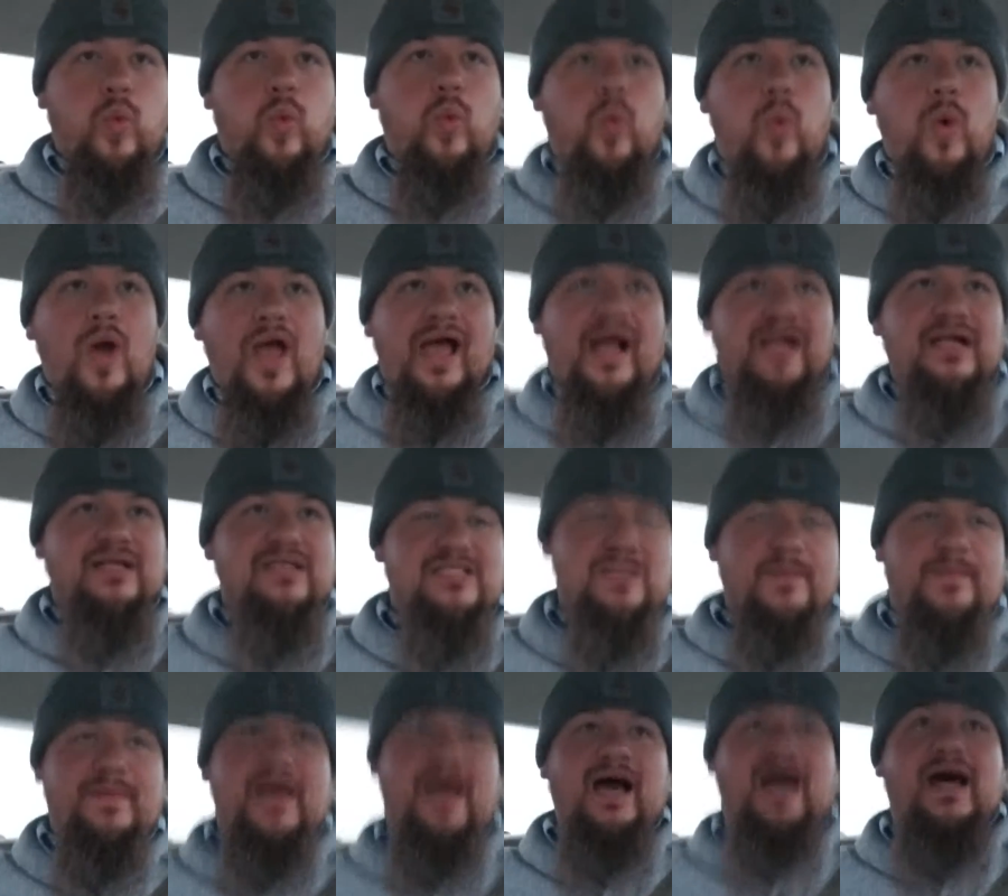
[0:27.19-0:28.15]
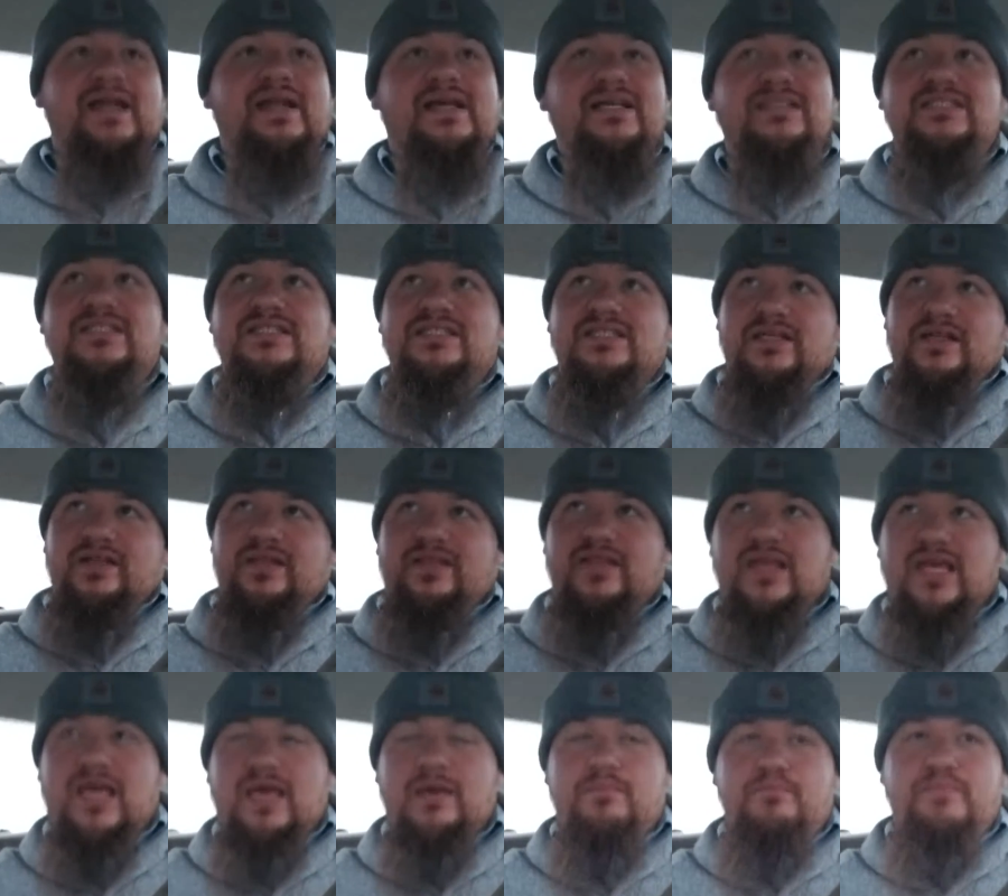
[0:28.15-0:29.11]
Well, to be honest,
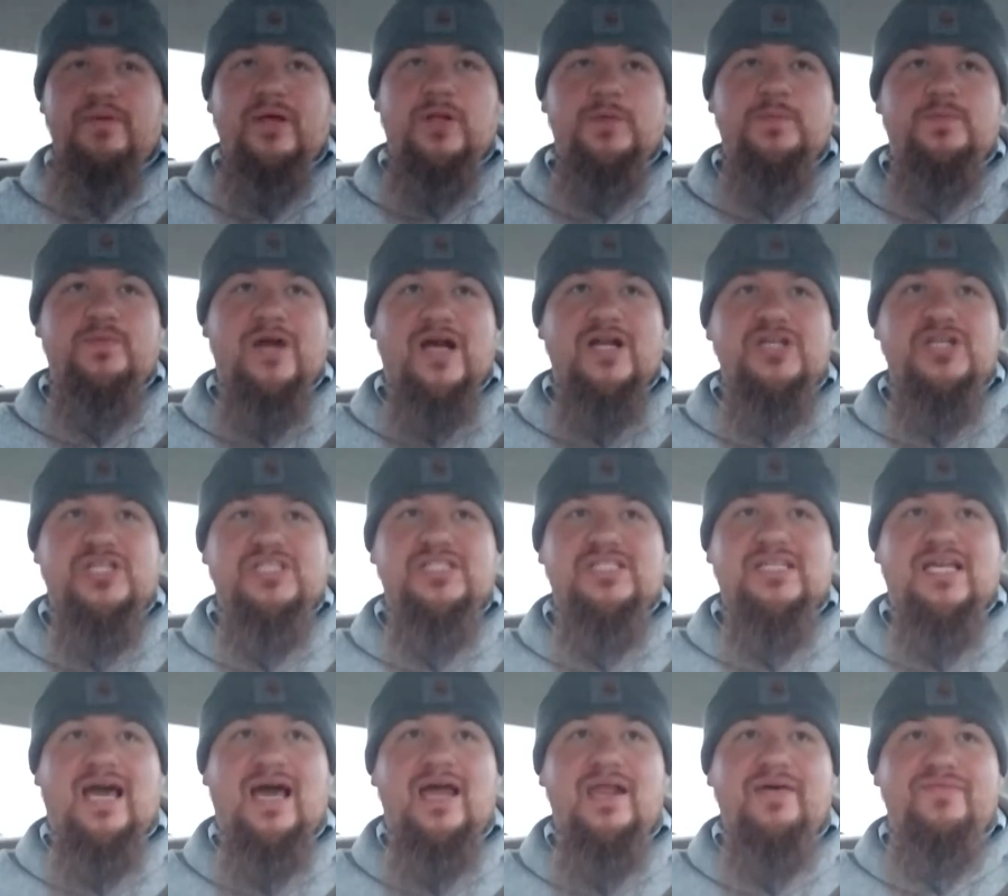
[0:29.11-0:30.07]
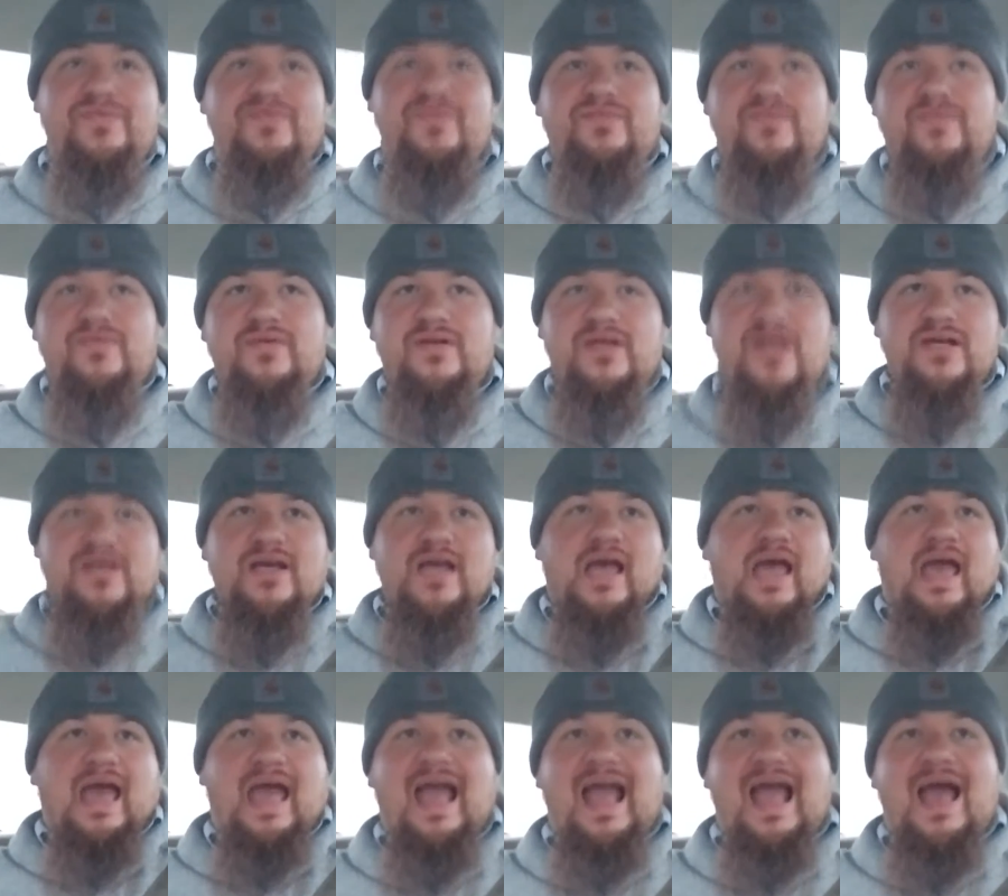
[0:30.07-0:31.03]
the build projects kind of
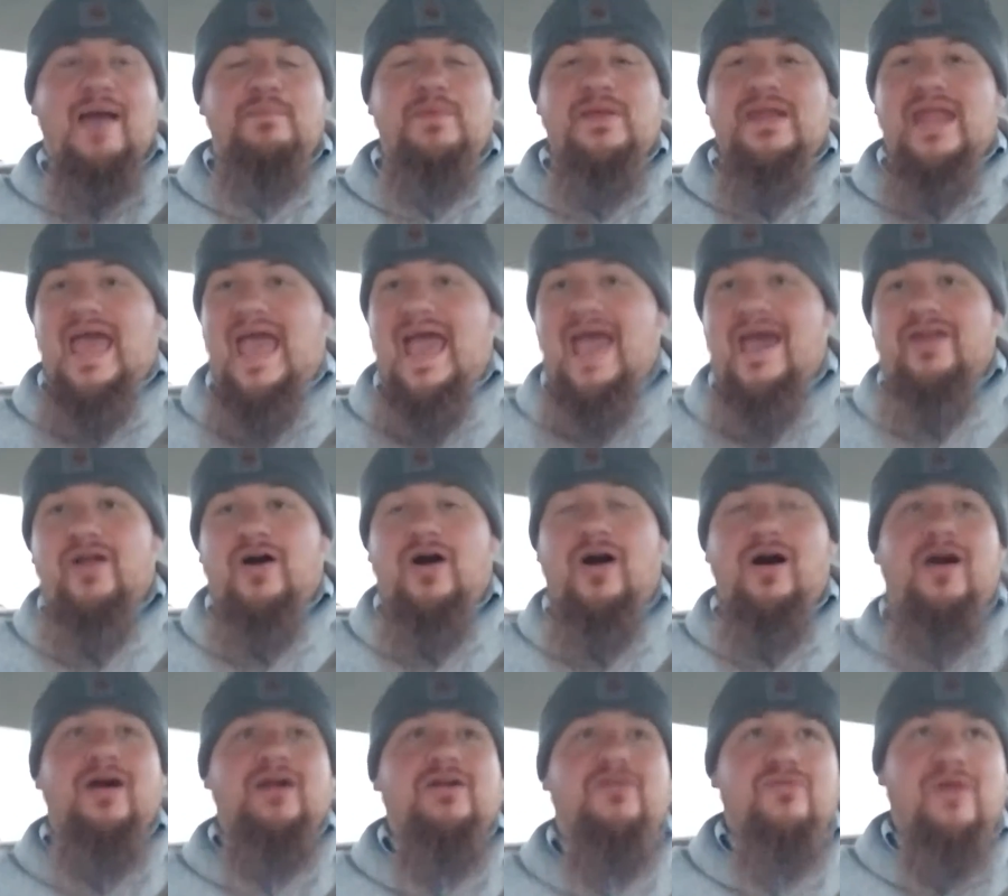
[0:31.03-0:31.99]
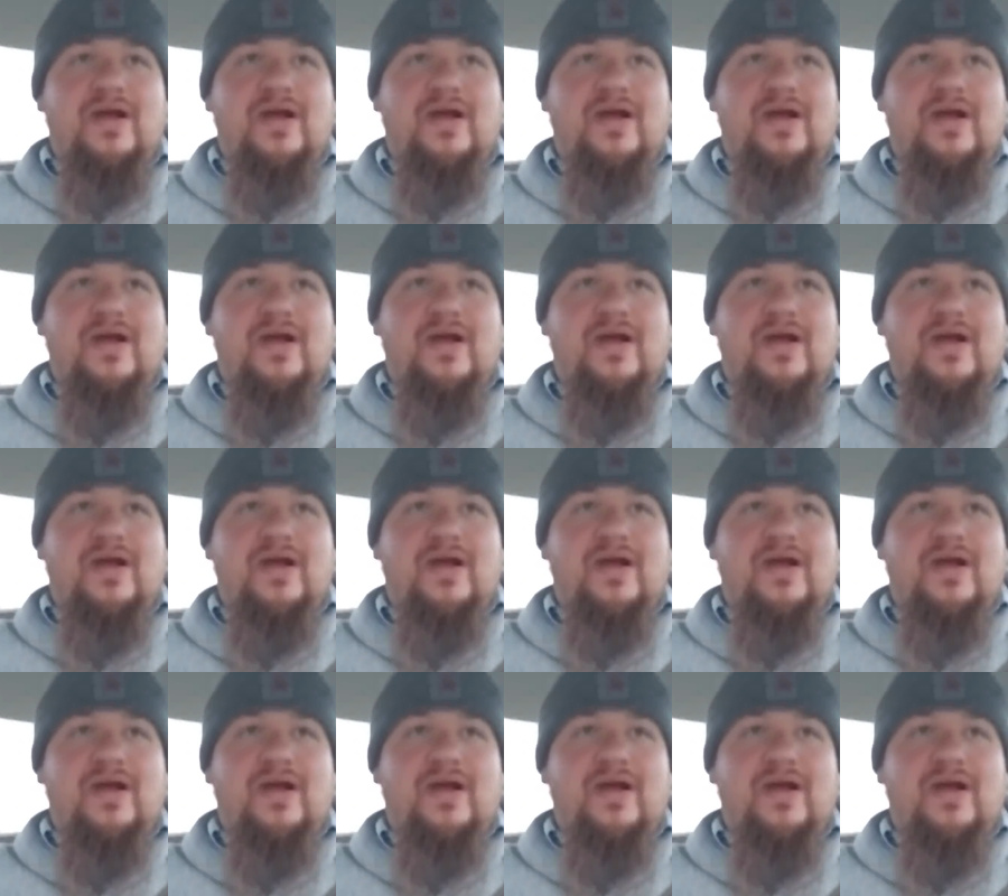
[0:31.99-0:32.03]
happen ad hoc.